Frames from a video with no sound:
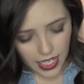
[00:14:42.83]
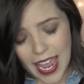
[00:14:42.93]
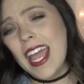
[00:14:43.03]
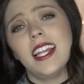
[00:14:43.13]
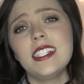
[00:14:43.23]

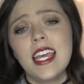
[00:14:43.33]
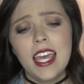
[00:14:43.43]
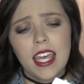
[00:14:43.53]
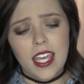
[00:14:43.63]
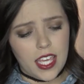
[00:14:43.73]
And
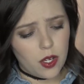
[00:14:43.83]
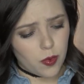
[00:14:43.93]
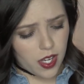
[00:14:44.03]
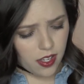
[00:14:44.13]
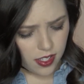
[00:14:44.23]
it
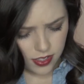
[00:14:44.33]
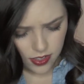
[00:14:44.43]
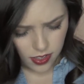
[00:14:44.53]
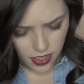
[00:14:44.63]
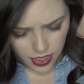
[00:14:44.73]

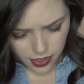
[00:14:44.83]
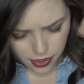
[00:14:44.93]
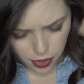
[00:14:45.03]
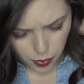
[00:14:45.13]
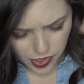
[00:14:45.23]
was like a
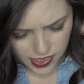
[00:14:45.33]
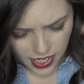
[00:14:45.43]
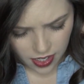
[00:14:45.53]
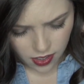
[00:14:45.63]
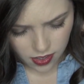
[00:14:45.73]
super
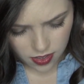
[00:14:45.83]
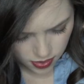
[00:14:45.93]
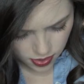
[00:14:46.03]
sale.